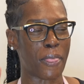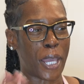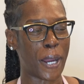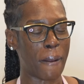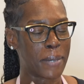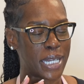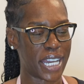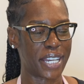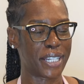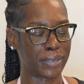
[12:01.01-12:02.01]
your
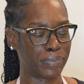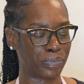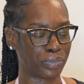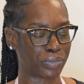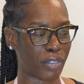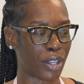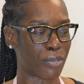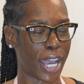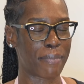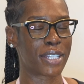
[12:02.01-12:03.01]
banana, the
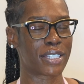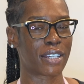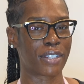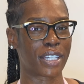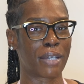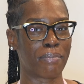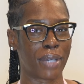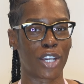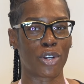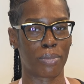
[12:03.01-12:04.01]
ripeness of it can
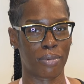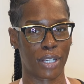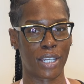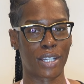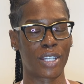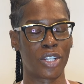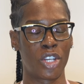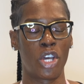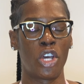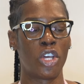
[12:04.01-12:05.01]
make or break
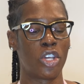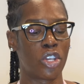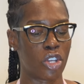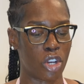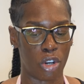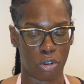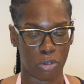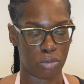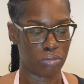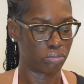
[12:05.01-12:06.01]
your whole